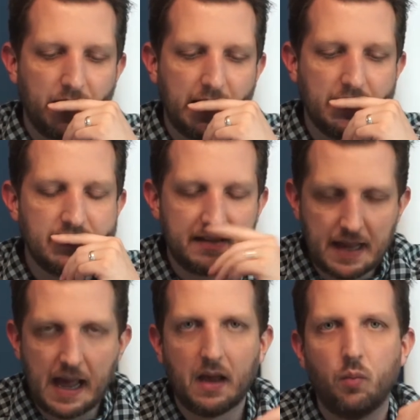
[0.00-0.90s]

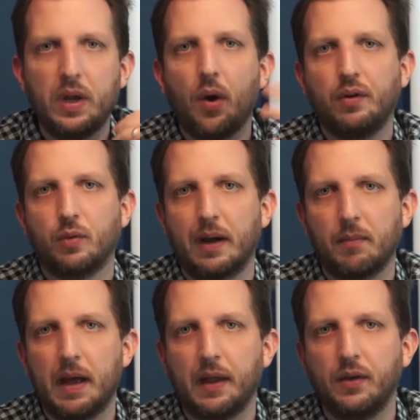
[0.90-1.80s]
instead, we always
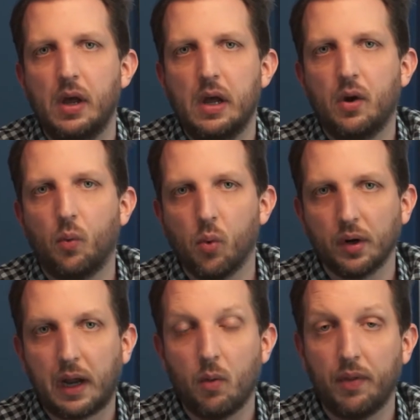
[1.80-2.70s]
recommend
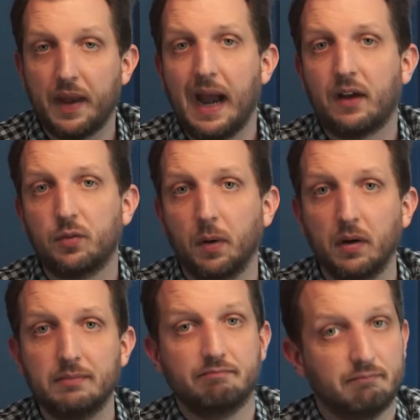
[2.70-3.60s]
working with an
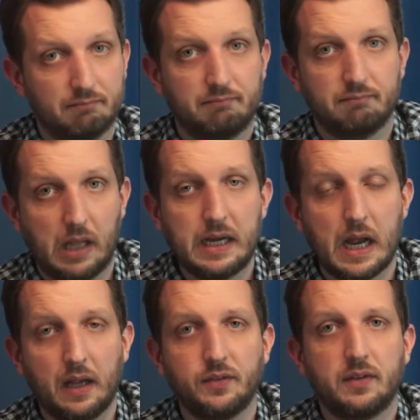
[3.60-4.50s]
expert like
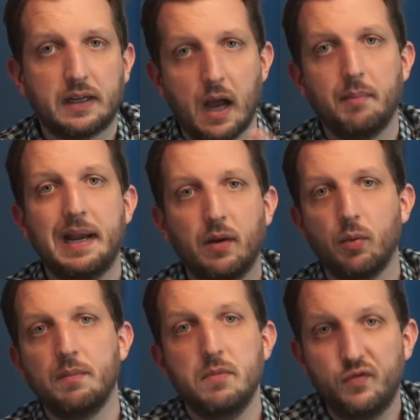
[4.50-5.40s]
us to come in and
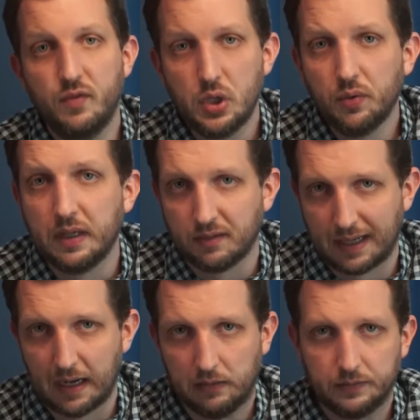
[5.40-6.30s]
review these
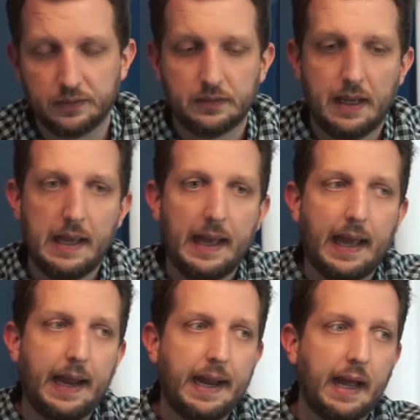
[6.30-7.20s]
accounts.
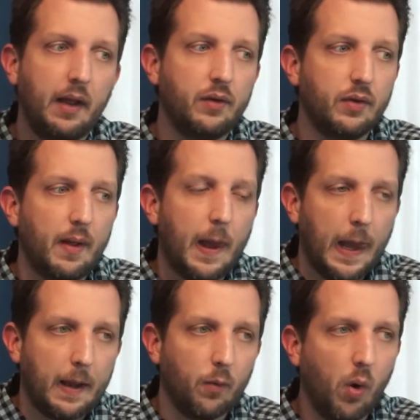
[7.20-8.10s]
And
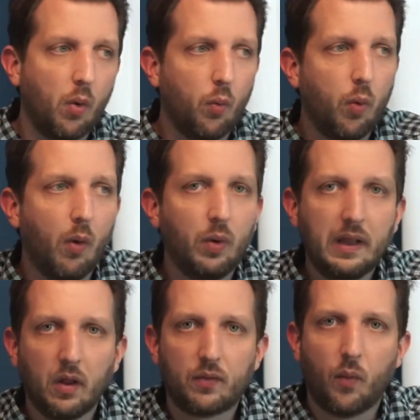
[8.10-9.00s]
what we
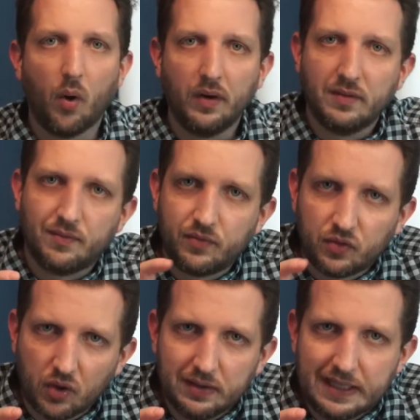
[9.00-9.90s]
look for is if
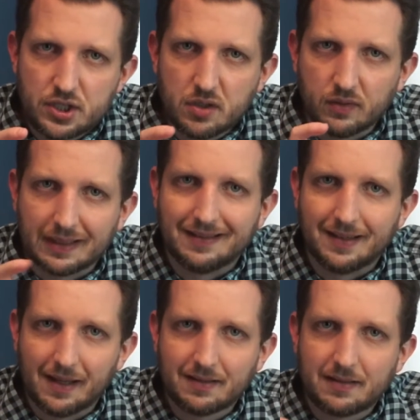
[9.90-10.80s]
certain issues
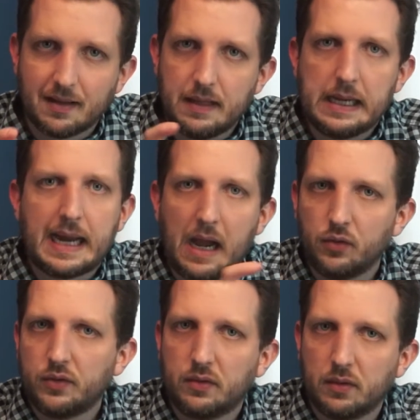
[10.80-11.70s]
exist, the
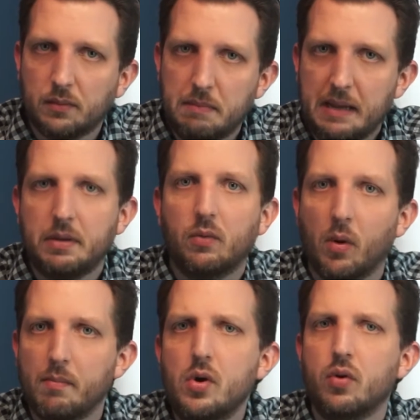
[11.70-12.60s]
accounts may be
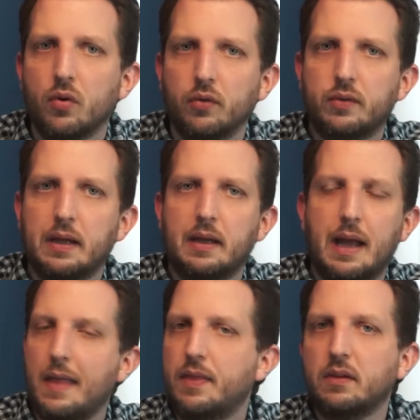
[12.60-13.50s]
removed.
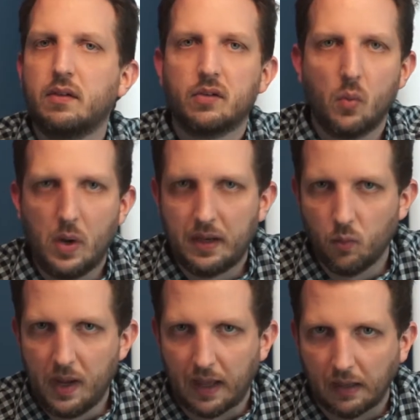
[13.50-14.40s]
And this is a
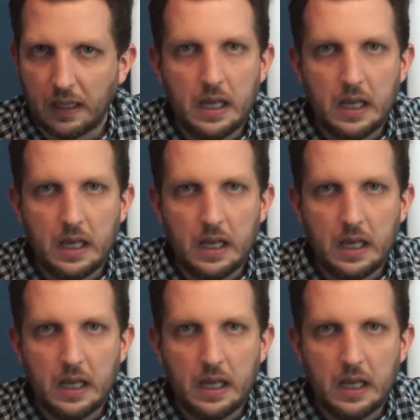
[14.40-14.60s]
win-win.